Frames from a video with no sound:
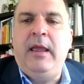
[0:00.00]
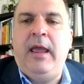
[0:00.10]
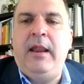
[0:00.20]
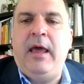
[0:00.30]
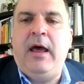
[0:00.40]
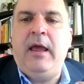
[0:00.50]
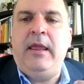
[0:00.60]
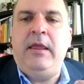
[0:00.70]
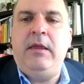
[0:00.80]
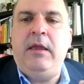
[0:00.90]
and
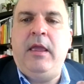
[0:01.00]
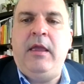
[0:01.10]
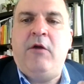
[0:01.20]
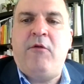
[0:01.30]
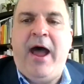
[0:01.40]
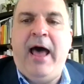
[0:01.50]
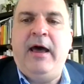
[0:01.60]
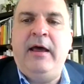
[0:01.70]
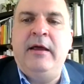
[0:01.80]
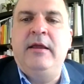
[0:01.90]
in
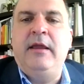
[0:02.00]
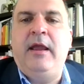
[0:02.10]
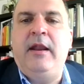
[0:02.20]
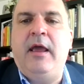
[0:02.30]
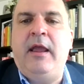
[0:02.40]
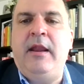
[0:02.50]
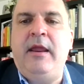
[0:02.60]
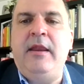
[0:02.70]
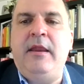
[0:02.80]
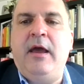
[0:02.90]
Kerala, in
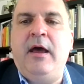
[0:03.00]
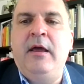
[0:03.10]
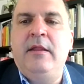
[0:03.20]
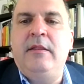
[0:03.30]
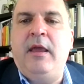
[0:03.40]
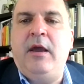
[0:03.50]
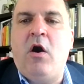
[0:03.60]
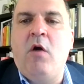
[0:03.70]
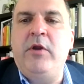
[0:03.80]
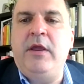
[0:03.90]
India, the
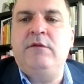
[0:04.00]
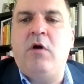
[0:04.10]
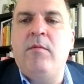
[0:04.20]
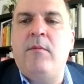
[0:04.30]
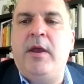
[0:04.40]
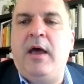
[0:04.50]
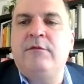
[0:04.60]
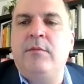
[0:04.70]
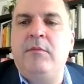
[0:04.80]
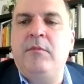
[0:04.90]
communist government
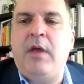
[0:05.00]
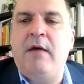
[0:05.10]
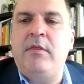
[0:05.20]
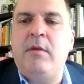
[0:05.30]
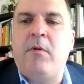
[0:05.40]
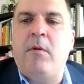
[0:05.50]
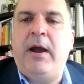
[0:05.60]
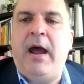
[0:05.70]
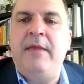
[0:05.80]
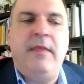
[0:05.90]
has been having the
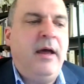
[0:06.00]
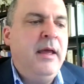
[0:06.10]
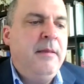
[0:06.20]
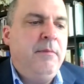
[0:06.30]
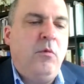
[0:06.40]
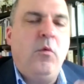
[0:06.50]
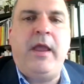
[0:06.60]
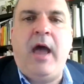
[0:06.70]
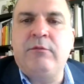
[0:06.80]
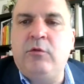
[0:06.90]
propaganda. We
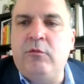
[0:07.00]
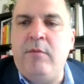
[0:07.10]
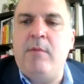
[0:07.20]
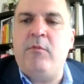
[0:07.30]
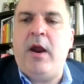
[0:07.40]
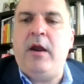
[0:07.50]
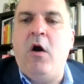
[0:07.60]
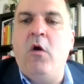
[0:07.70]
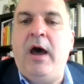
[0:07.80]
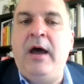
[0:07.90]
have to remember
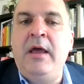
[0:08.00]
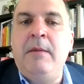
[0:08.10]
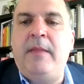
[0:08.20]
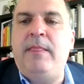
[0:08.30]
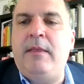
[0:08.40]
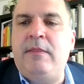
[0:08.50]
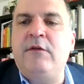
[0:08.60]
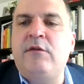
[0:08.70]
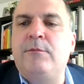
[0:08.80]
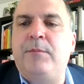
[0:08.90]
Angola. But
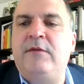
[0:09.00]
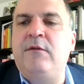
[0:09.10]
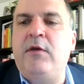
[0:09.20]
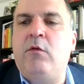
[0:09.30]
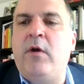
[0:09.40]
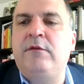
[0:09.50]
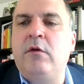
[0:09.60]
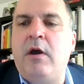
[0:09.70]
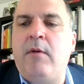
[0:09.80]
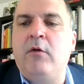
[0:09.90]
there's a specific
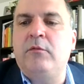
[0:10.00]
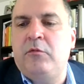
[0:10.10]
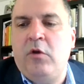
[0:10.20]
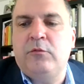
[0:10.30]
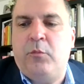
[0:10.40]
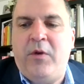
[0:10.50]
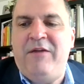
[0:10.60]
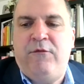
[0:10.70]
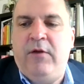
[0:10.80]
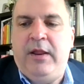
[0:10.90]
question about, just
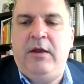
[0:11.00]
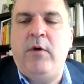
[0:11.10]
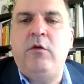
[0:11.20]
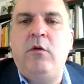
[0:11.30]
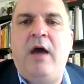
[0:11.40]
briefly, what you